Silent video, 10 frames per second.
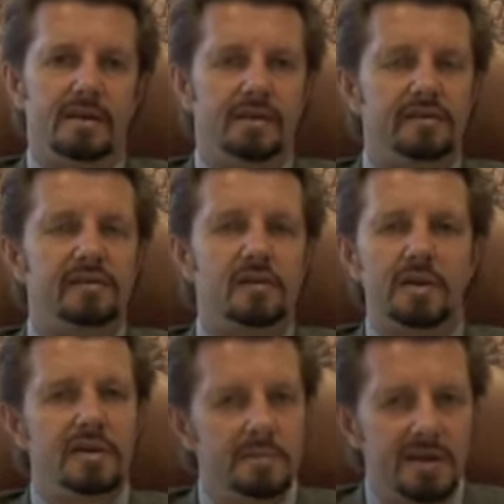This is
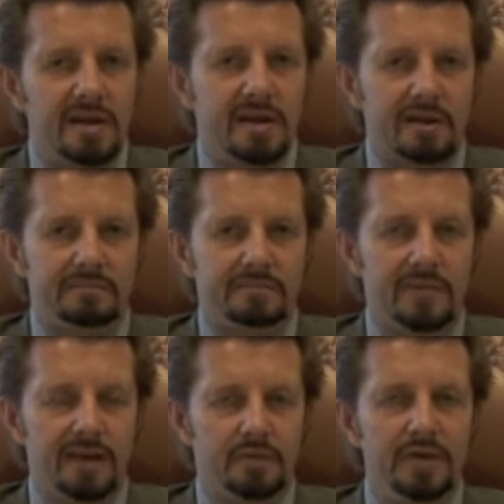only the beginning.
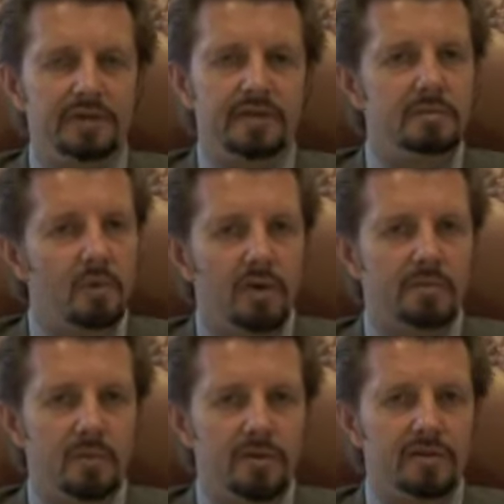As we see more
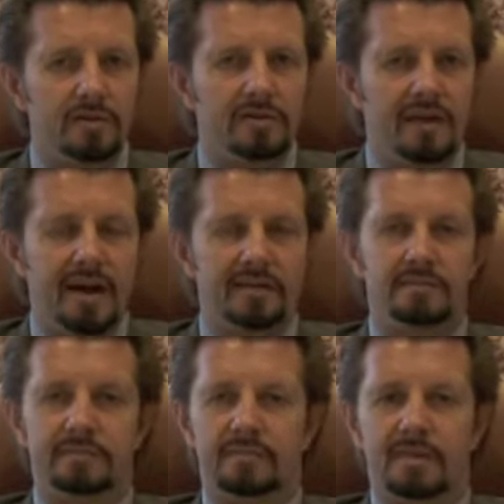and more
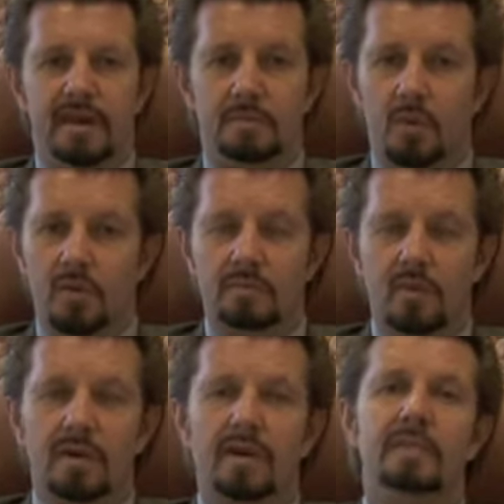enthusiasm and more and
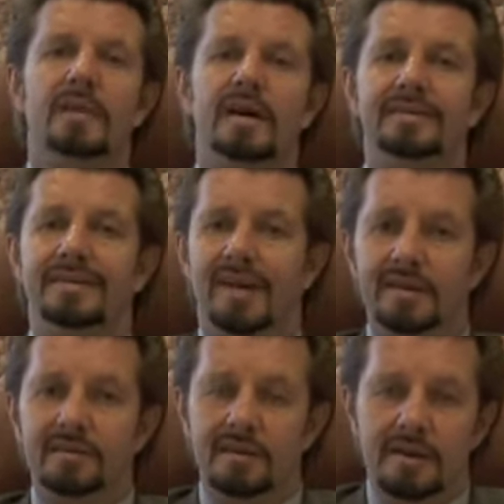more alumni
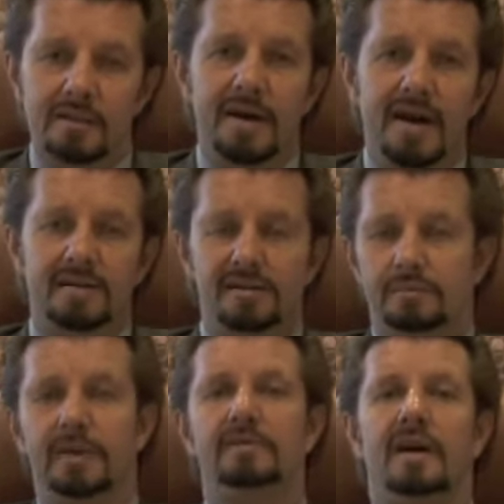delighted to come back and
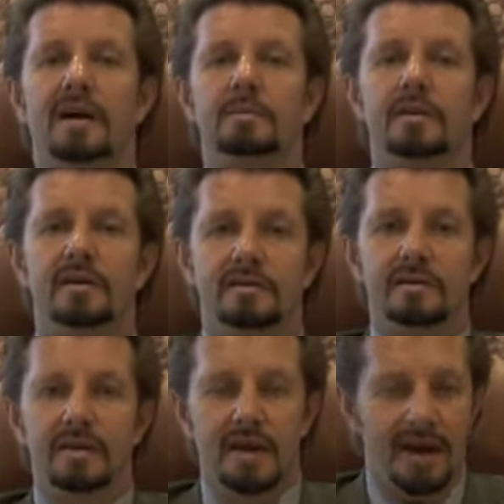spend time with
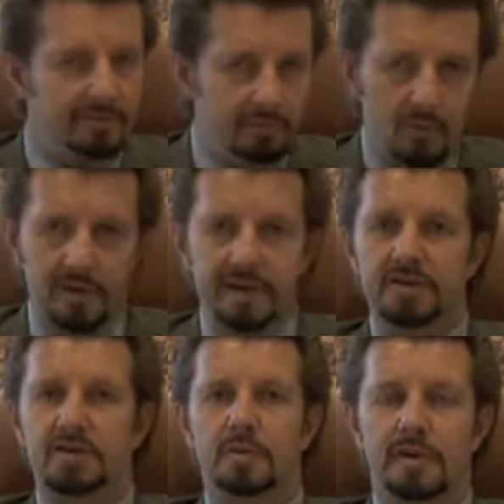us, have more
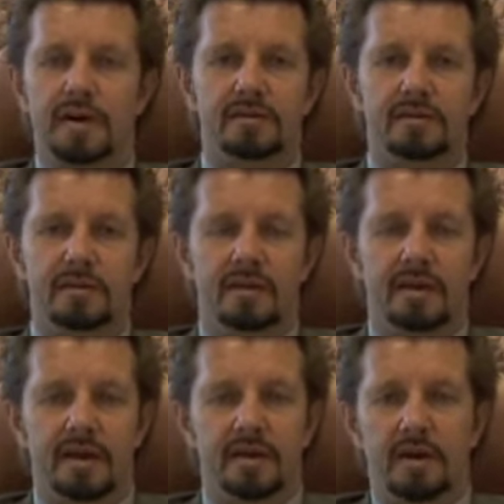leisure with us
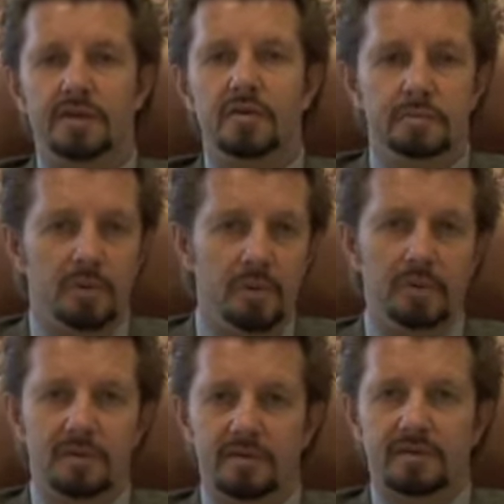in our new
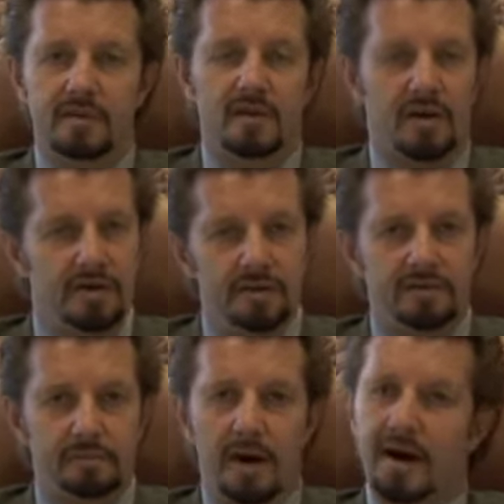pools, our new
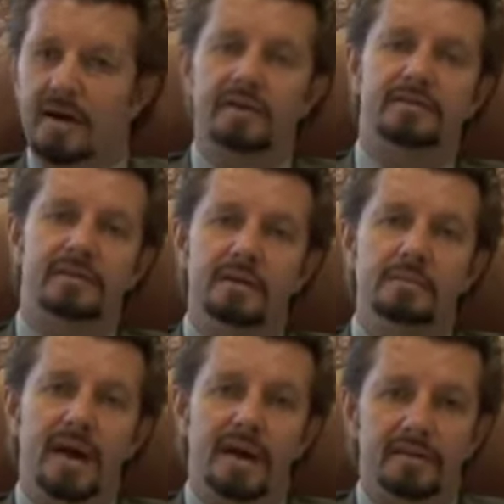spa, our steam
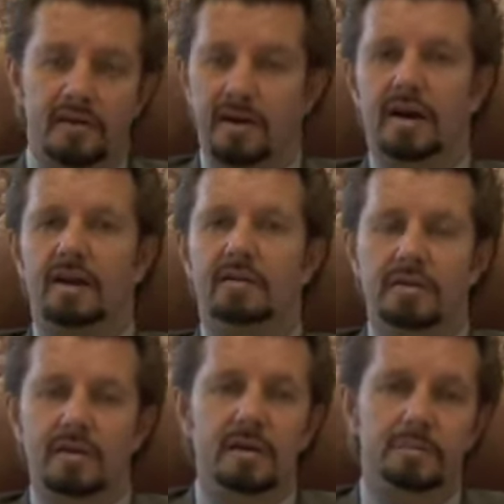bath, our color
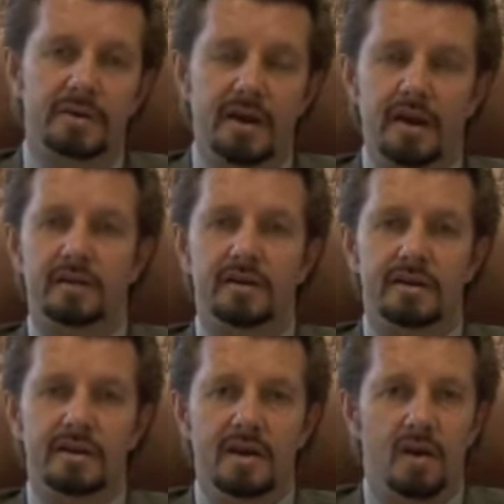therapy
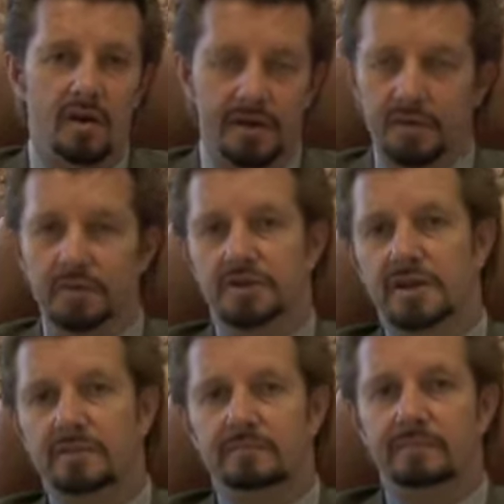area, our new
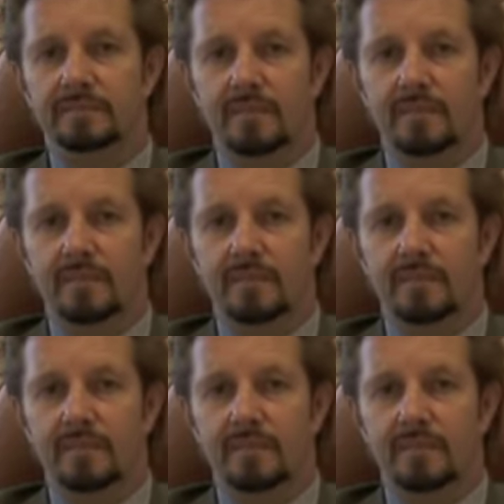gym,